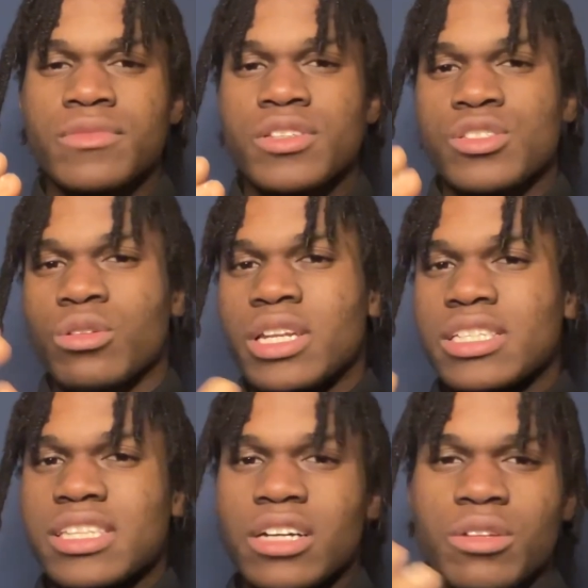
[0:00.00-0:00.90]
So
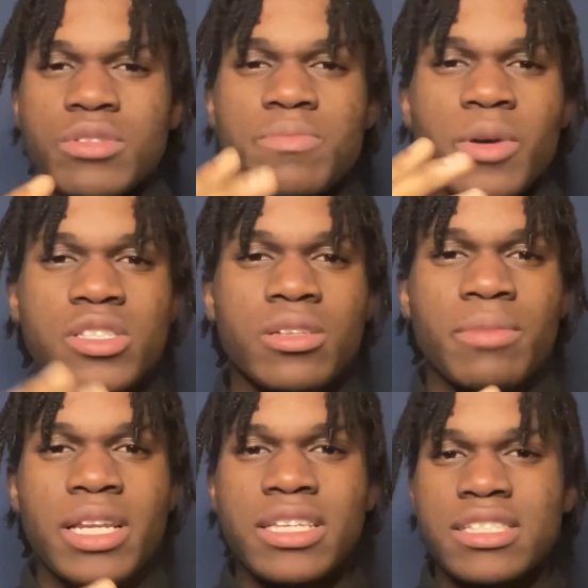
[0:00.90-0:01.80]
list out the
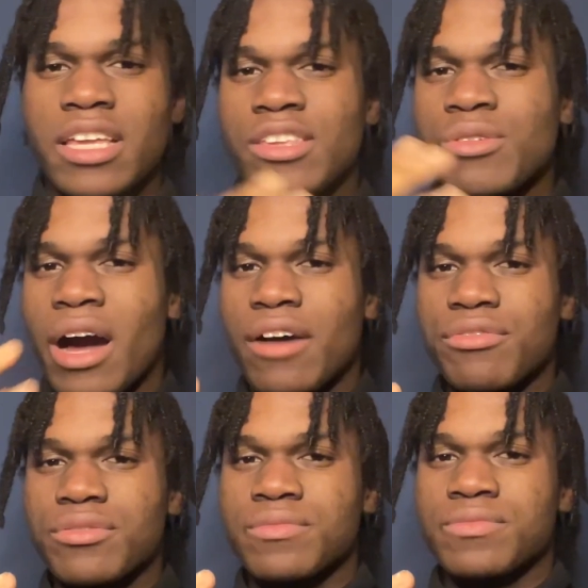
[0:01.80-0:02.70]
responsibilities that you
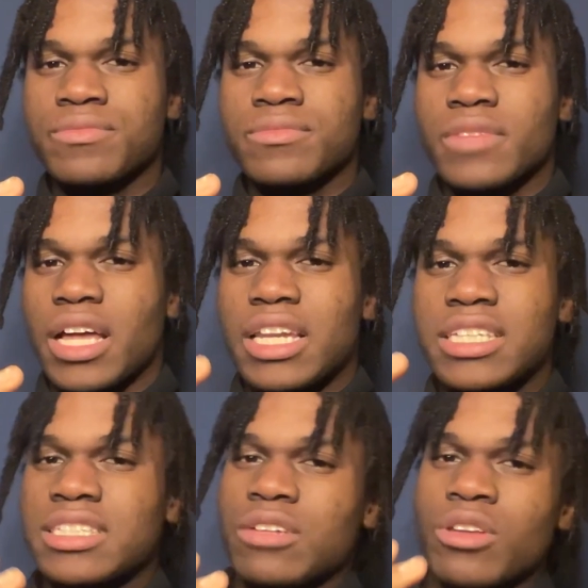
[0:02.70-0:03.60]
have and
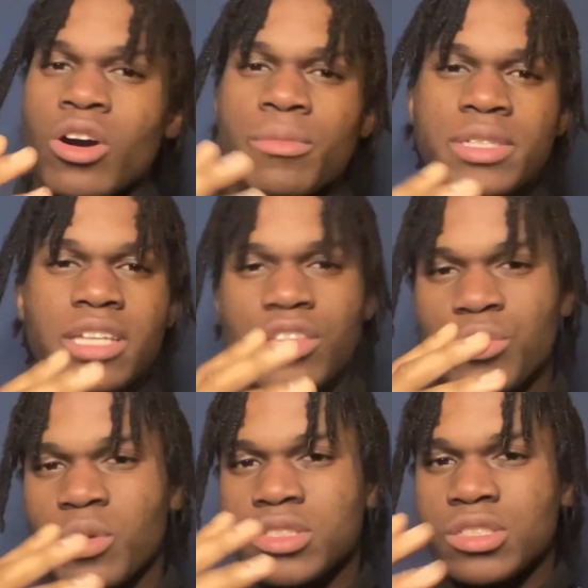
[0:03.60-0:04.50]
list out the hobbies that you
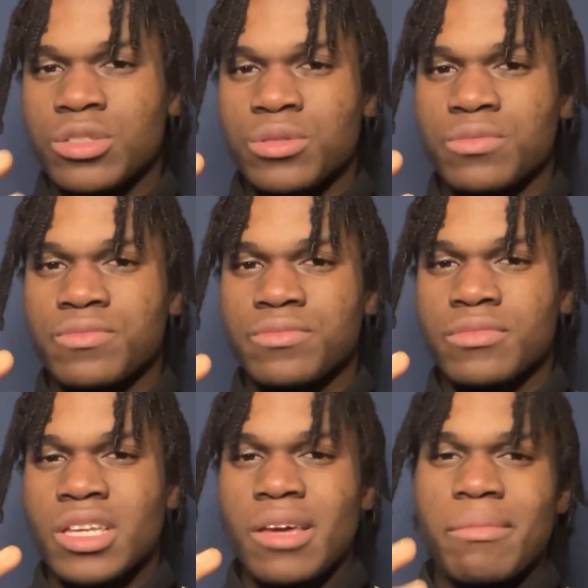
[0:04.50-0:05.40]
want to do.
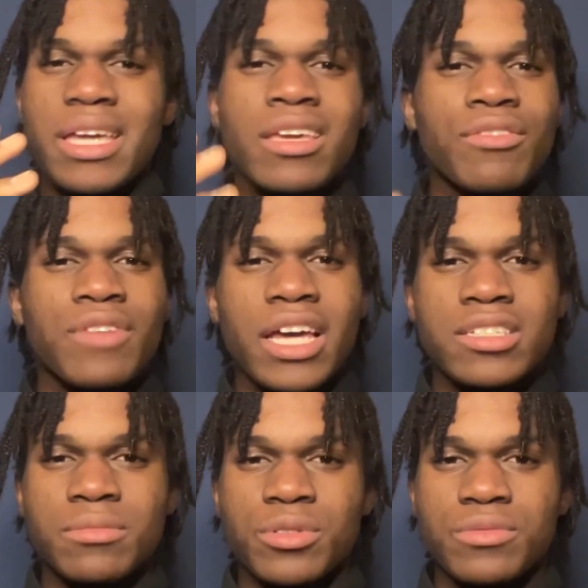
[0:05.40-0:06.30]
Make it
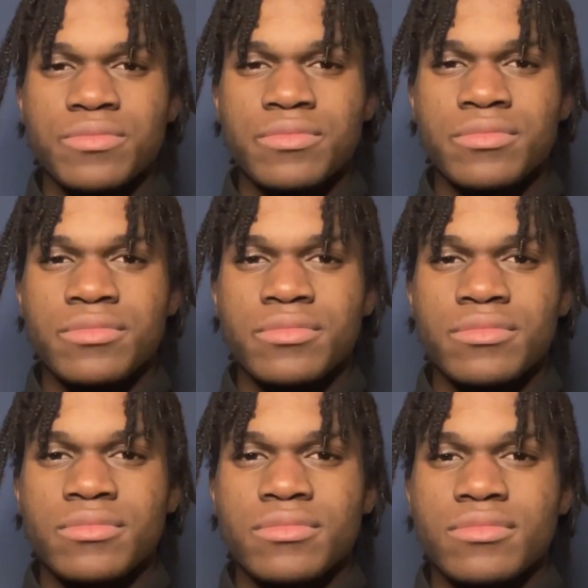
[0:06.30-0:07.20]
flexible.
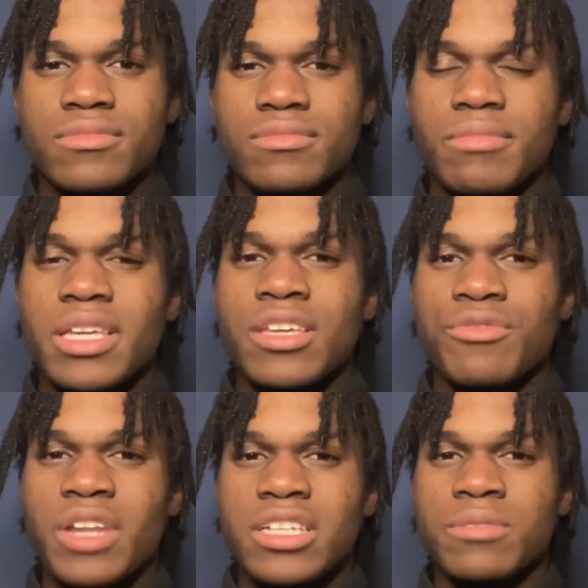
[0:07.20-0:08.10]
Make it
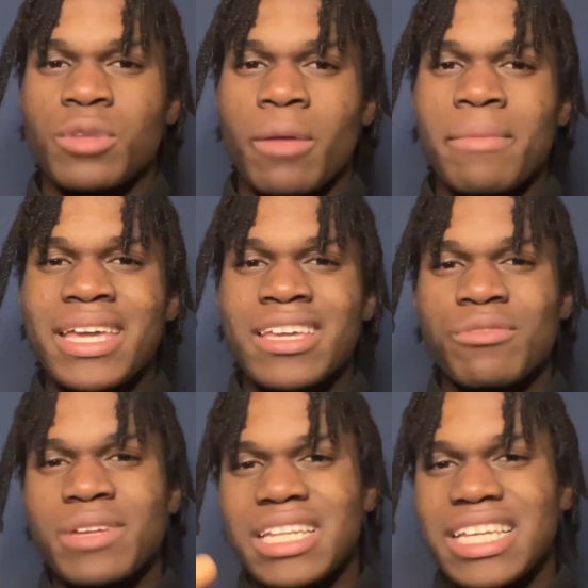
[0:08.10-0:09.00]
flexible and make it
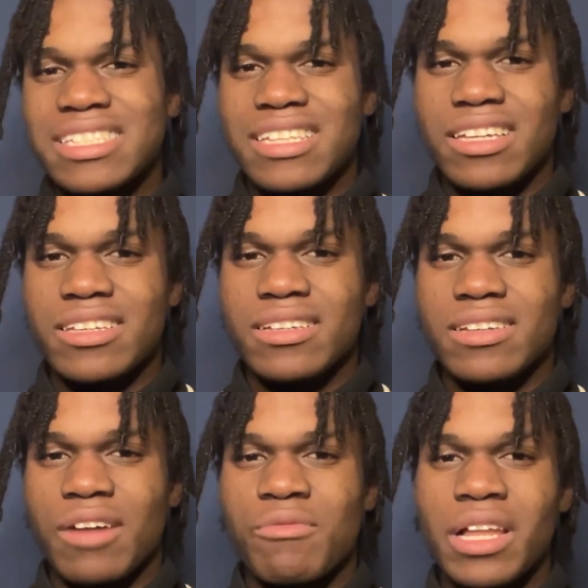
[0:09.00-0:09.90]
realistic
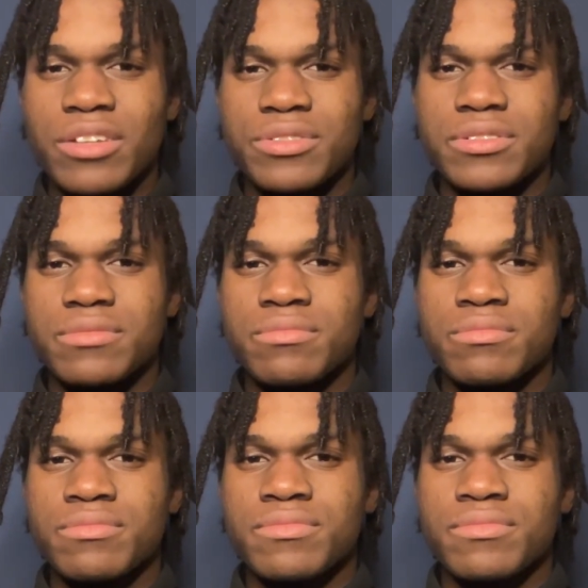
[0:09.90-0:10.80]
and relevant.
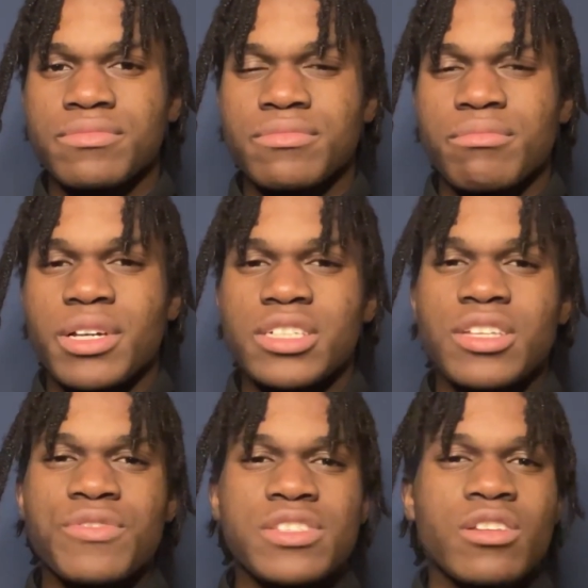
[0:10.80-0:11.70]
Because
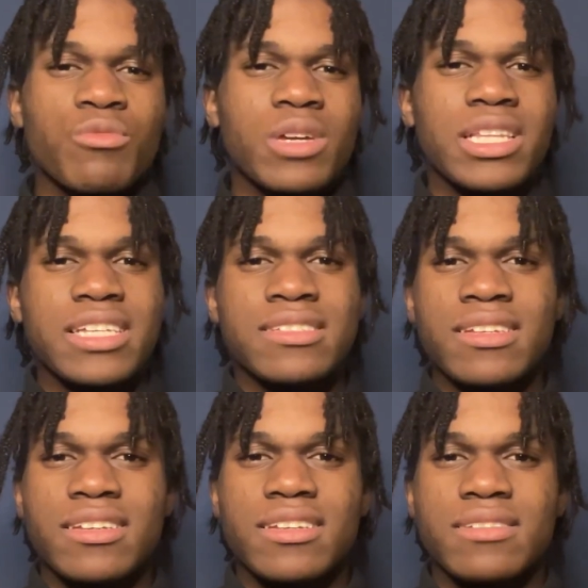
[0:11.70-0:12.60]
if it's not
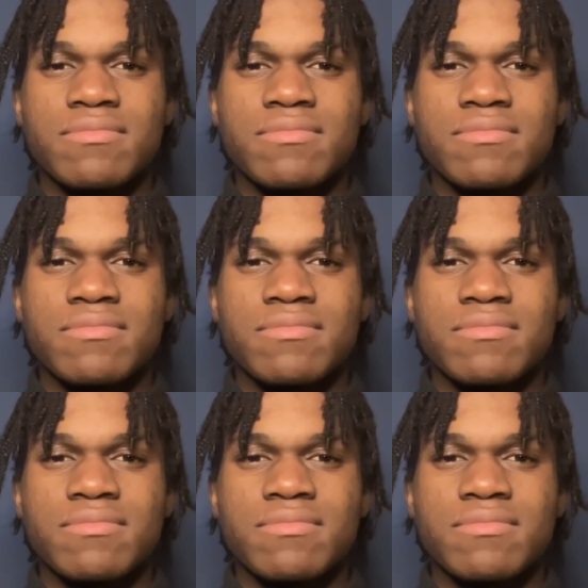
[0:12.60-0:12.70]
realistic,